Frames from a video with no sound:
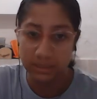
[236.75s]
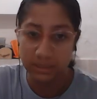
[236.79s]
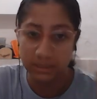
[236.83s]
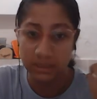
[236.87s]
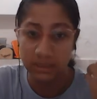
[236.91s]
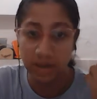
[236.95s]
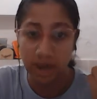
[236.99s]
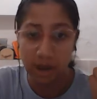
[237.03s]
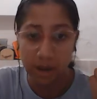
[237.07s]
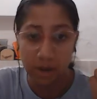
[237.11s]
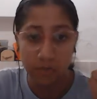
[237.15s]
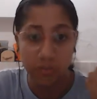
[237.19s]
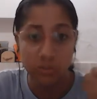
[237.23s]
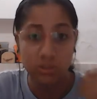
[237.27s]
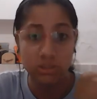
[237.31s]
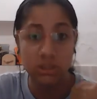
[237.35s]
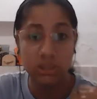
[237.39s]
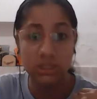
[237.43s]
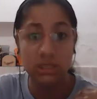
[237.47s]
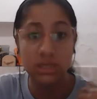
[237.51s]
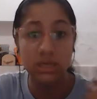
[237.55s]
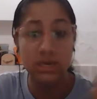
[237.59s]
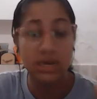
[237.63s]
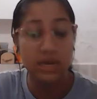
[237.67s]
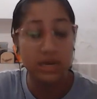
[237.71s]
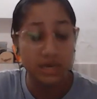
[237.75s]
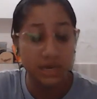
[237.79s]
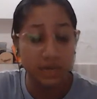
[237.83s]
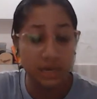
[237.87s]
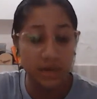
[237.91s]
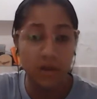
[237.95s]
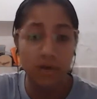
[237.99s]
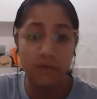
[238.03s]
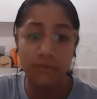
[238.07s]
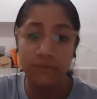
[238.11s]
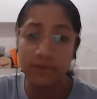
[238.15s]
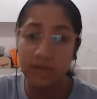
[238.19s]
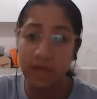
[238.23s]
Now, the
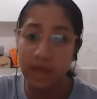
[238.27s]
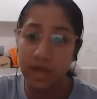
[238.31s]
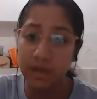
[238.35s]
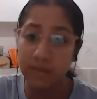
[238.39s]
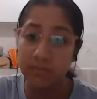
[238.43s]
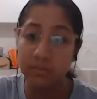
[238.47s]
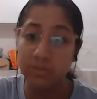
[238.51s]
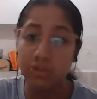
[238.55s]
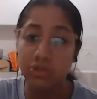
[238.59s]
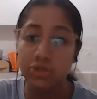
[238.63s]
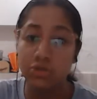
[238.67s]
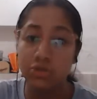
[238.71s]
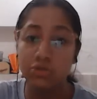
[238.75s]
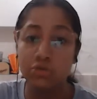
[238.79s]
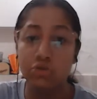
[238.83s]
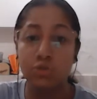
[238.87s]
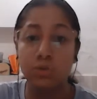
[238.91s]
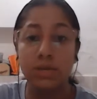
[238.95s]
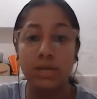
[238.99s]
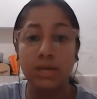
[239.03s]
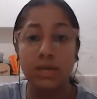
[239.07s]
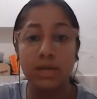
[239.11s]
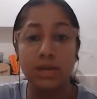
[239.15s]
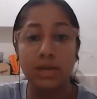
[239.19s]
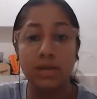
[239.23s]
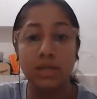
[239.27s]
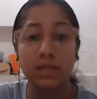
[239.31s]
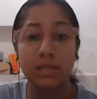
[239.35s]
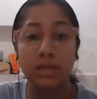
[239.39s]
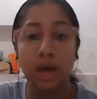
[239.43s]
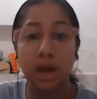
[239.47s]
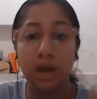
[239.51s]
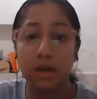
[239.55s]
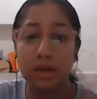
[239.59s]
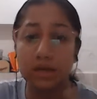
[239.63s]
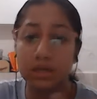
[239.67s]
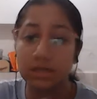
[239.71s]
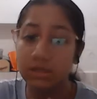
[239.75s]
yielding of time is usually
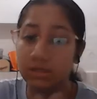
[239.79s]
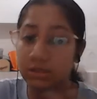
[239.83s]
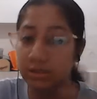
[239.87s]
done in